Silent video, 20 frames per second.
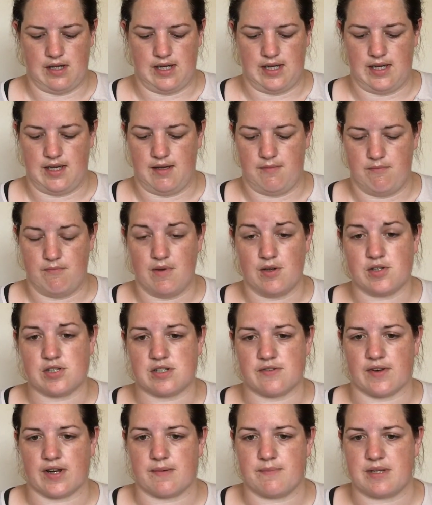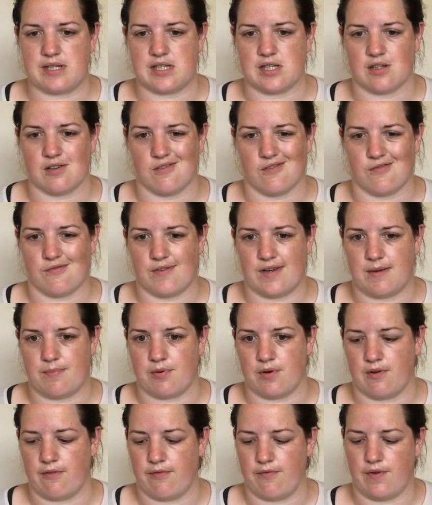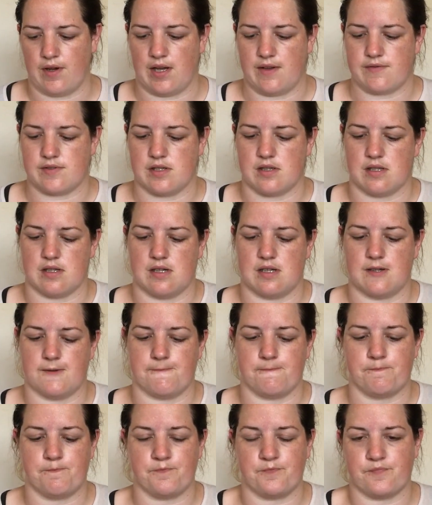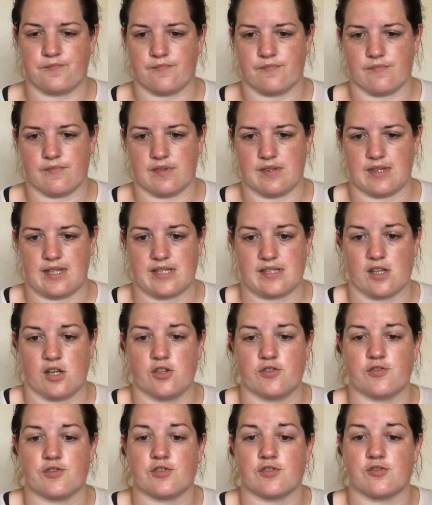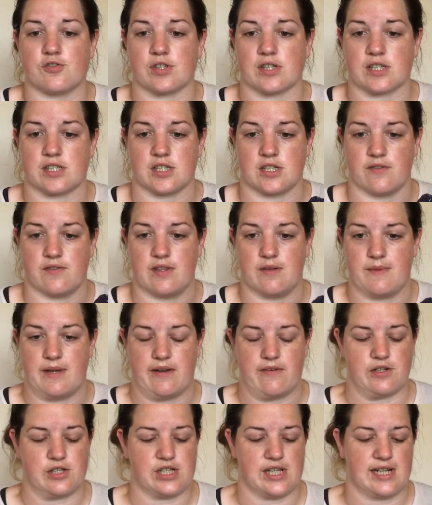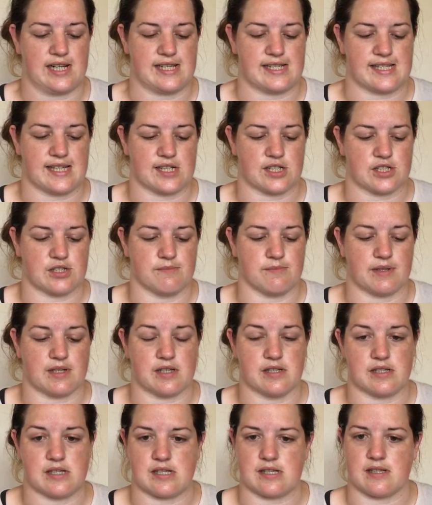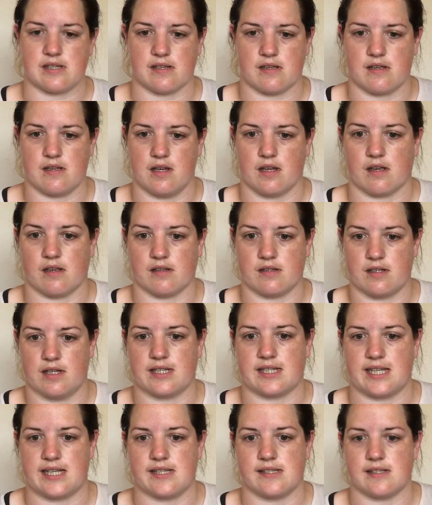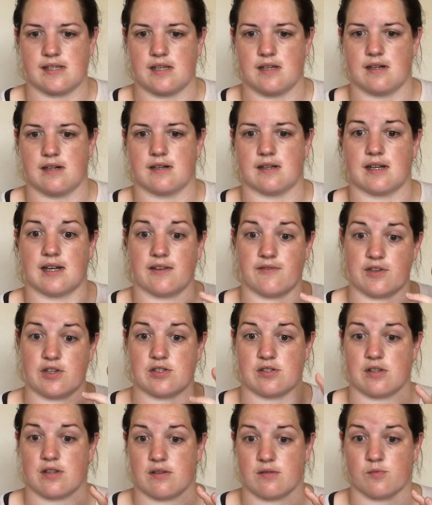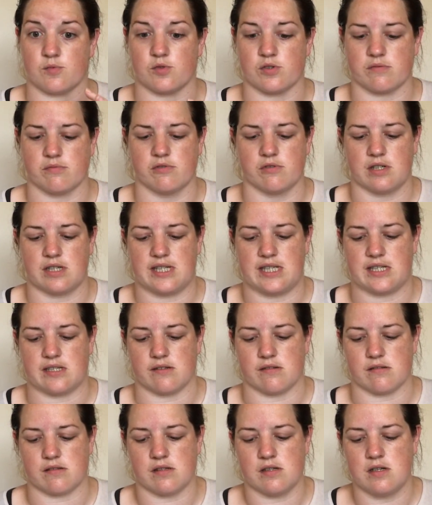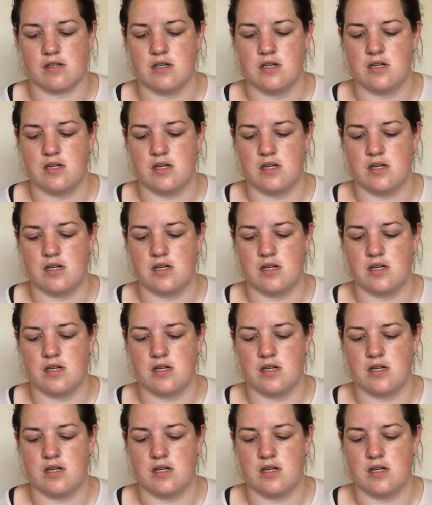Most of it I'm knitting on 3.5, so there's a lot of structure in the Mary Shelley section because it's a denser yarn, and I've used the smaller needles